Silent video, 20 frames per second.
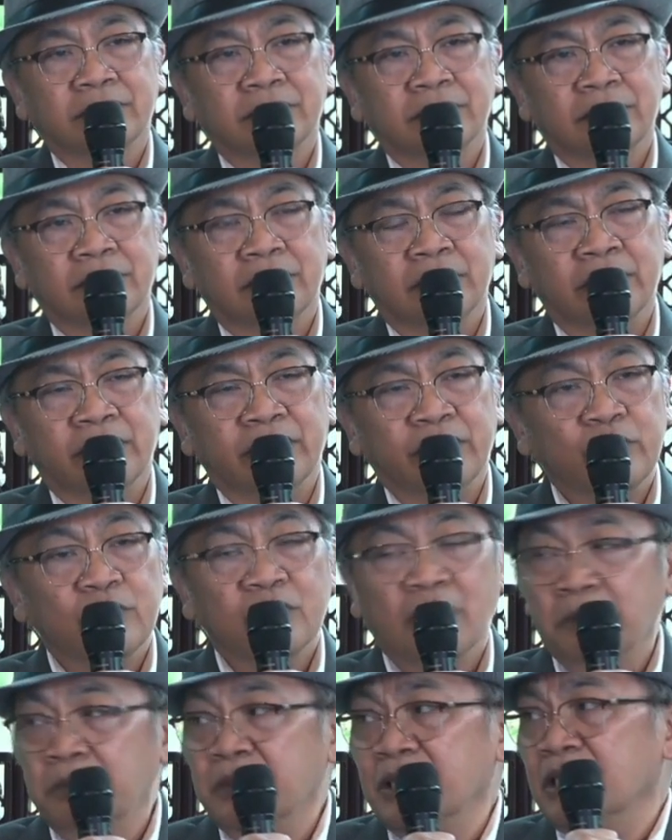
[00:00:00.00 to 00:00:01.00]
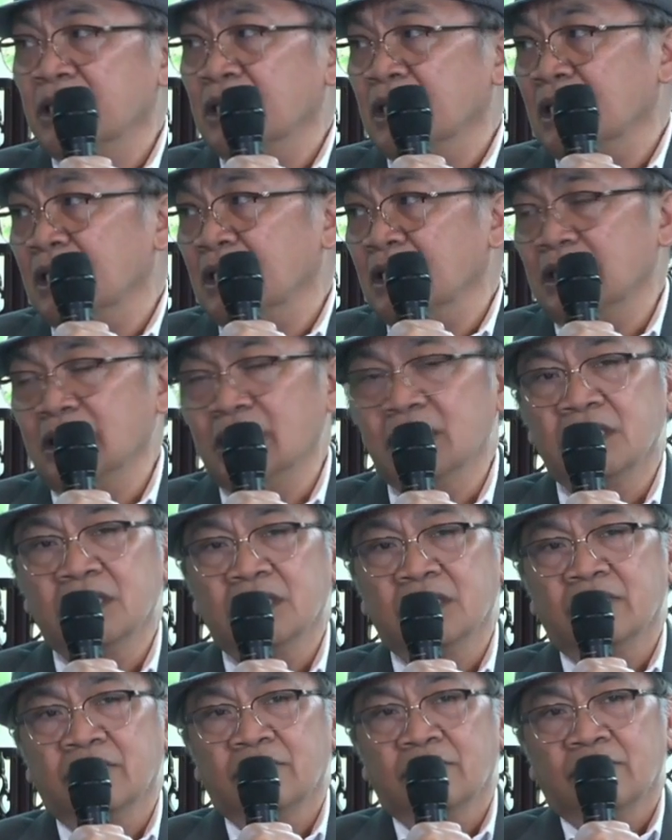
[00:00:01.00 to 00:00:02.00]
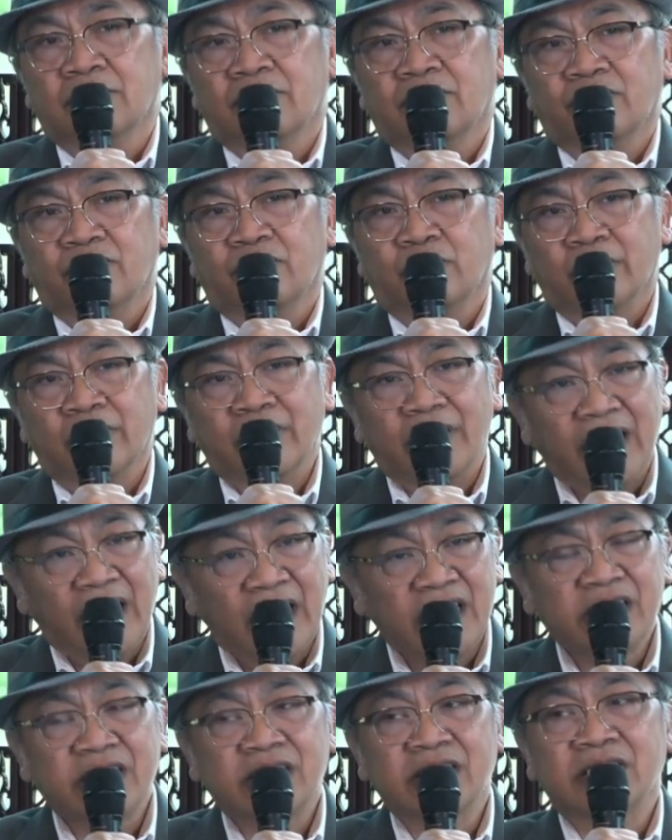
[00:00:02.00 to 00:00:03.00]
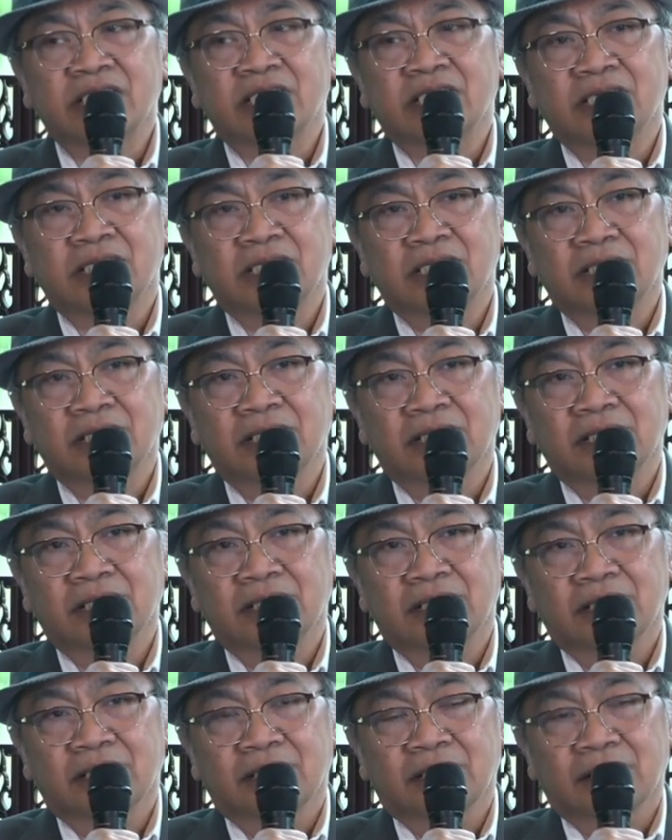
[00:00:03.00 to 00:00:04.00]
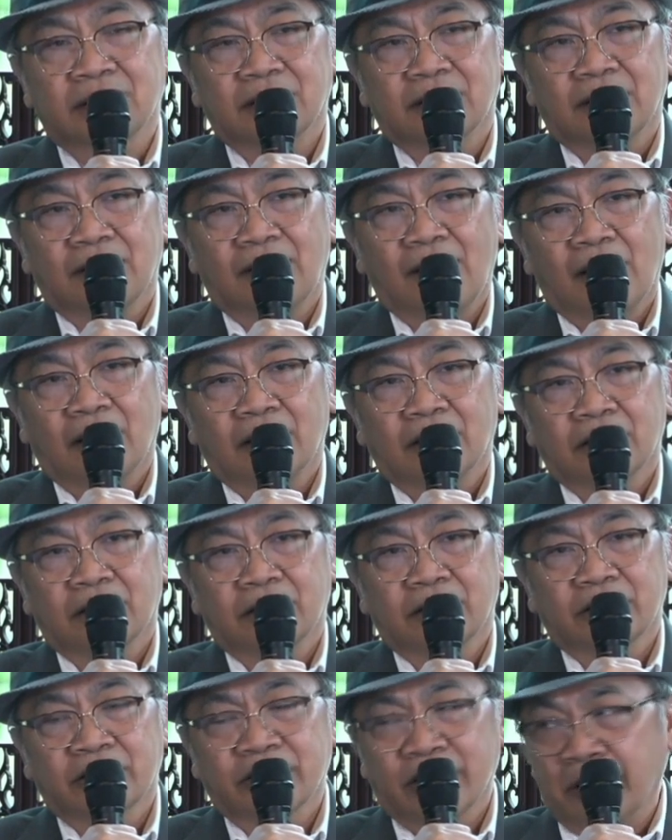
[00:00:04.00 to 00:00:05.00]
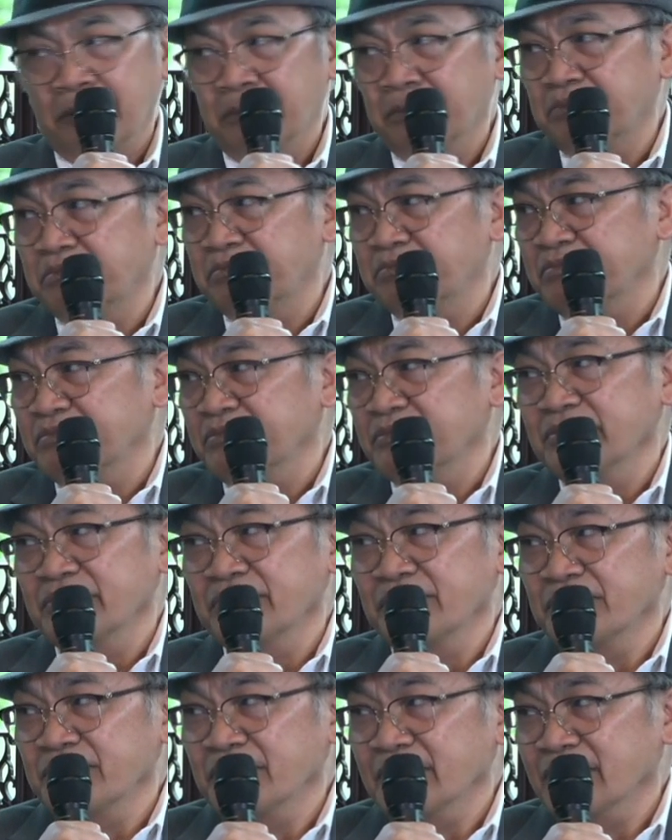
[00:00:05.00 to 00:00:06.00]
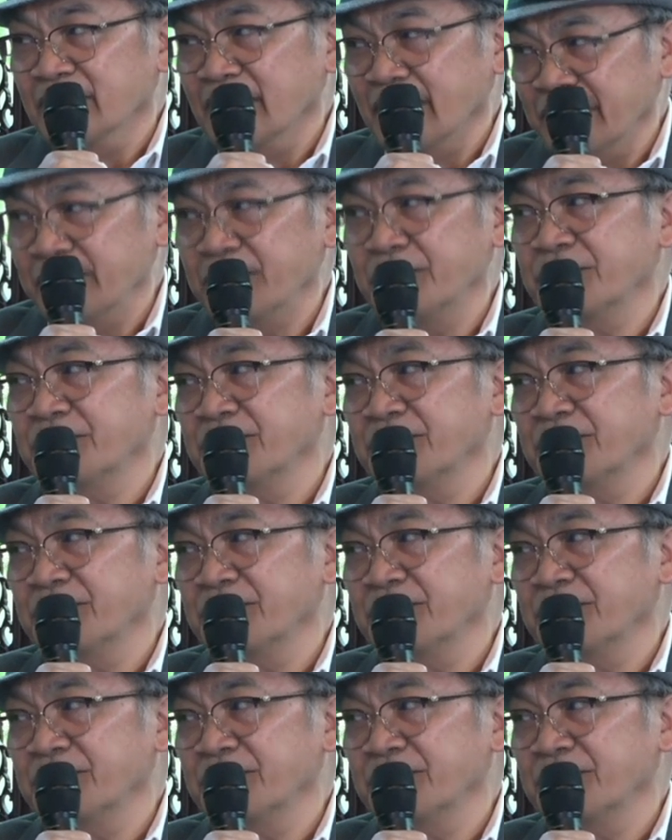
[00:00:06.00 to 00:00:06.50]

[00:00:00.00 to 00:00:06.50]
the new capital for the next step. Thank you.